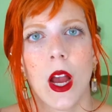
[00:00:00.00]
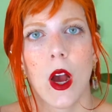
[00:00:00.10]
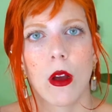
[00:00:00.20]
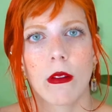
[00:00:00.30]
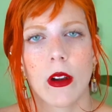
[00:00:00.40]

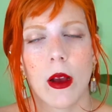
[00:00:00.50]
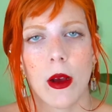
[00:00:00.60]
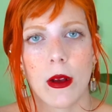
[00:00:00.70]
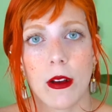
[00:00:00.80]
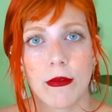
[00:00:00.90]
However,
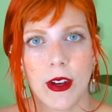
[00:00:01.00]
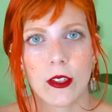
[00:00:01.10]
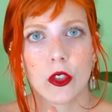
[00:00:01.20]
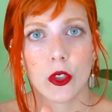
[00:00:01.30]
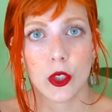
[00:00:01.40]
a
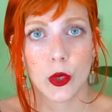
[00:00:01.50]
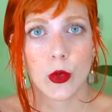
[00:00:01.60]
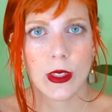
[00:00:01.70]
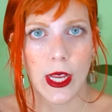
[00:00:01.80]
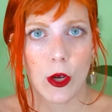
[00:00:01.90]
factor 2
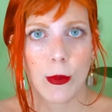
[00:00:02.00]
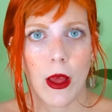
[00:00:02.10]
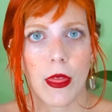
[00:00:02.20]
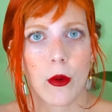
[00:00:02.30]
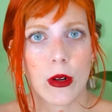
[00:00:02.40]

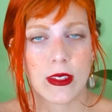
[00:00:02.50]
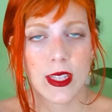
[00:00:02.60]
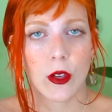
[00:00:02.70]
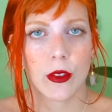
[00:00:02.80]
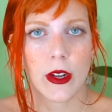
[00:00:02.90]
psychopath or a
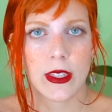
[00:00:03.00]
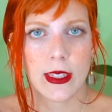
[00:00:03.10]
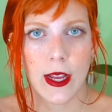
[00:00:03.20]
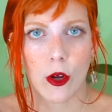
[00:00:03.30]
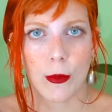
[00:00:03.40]
secondary
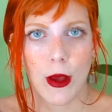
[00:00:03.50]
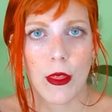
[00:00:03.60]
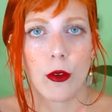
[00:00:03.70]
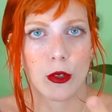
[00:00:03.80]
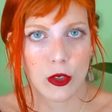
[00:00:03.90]

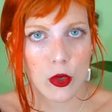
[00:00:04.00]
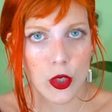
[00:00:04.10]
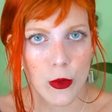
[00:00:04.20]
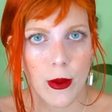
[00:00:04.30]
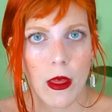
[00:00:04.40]
psychopath or
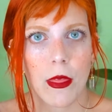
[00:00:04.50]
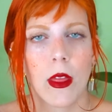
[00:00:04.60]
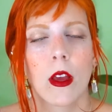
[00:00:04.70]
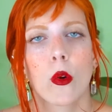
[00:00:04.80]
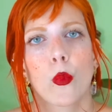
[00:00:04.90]
sociopath
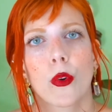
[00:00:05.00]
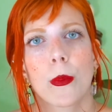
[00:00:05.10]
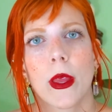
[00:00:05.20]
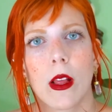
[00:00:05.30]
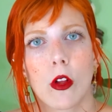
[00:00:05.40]
would
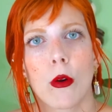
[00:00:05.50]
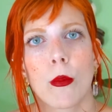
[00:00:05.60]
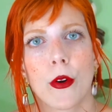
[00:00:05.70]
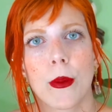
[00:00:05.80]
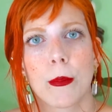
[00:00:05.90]
be a lot
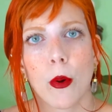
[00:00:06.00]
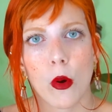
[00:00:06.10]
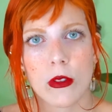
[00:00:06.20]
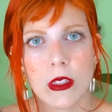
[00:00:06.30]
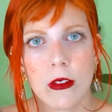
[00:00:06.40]
more
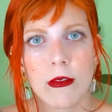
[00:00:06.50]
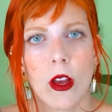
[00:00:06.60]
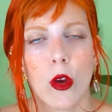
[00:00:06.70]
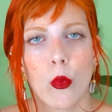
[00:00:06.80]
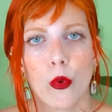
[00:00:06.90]
impulsive,
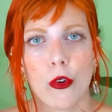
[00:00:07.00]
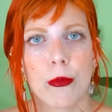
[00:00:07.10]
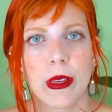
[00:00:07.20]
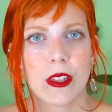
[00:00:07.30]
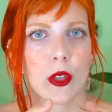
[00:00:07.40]

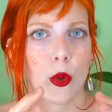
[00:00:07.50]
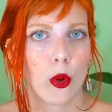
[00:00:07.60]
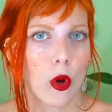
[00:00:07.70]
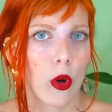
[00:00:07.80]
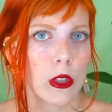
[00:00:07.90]
wouldn't be so
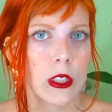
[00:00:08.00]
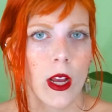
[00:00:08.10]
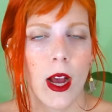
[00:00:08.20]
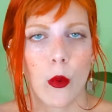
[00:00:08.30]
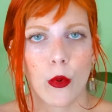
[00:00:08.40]
cold,
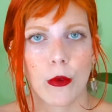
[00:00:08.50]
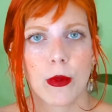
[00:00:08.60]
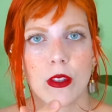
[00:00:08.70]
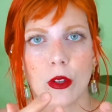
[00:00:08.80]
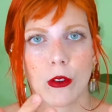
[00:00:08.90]
and wouldn't
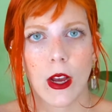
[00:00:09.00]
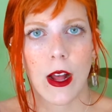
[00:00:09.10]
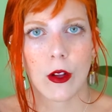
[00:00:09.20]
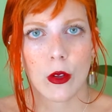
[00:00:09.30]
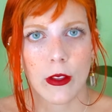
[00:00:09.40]
be so
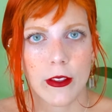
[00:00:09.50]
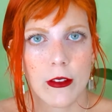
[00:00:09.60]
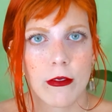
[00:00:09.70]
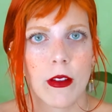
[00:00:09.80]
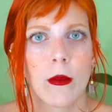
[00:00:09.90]

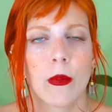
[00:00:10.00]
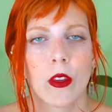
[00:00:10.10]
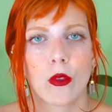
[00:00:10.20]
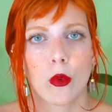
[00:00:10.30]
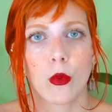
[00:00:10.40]
calculative
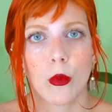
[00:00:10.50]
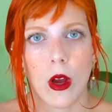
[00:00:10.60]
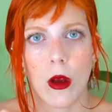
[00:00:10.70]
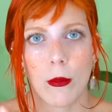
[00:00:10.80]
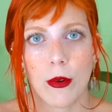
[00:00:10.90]
to
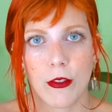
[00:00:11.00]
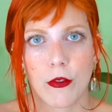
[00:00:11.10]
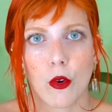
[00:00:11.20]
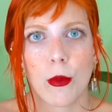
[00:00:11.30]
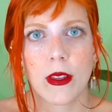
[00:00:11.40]

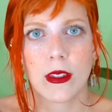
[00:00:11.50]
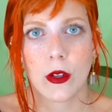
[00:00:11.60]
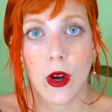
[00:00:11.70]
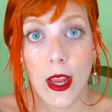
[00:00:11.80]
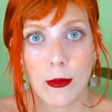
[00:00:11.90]
perform his
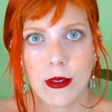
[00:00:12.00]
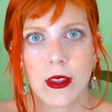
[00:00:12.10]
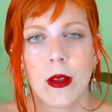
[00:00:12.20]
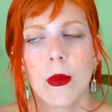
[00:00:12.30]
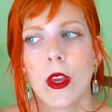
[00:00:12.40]
crimes,
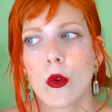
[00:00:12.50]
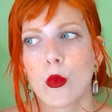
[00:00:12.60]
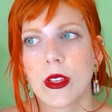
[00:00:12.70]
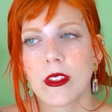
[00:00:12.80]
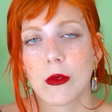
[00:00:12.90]

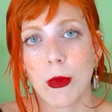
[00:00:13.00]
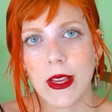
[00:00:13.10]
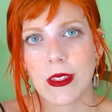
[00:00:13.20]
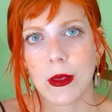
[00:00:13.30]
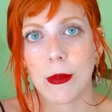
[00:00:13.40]
which
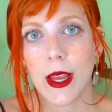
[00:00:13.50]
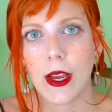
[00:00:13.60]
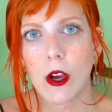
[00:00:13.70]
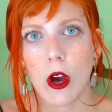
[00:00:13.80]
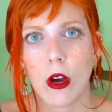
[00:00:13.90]
makes them
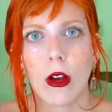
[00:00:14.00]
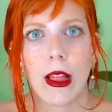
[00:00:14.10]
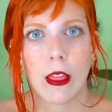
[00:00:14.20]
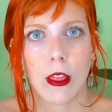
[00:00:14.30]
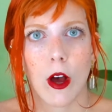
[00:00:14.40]
get caught
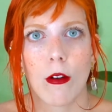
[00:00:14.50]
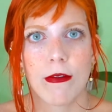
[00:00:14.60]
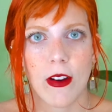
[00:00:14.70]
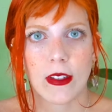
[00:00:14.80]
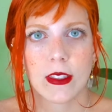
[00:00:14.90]
a lot
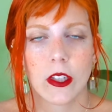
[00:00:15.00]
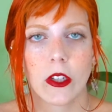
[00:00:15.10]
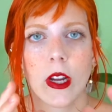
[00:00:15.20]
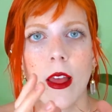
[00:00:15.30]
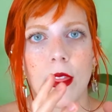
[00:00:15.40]

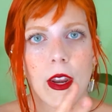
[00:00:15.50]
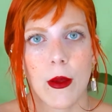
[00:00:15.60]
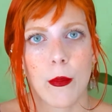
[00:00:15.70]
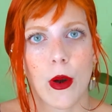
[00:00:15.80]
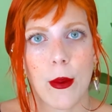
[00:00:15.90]
faster than
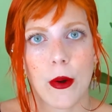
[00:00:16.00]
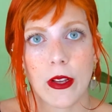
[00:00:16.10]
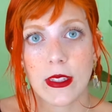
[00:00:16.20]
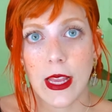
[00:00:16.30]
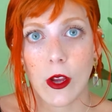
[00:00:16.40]
a
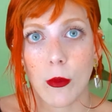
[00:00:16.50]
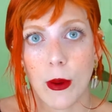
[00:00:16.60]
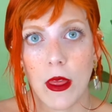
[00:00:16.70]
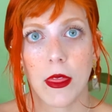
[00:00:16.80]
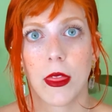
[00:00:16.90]
primary
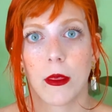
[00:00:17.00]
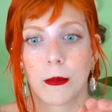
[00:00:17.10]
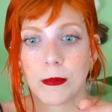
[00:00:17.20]
psychopath.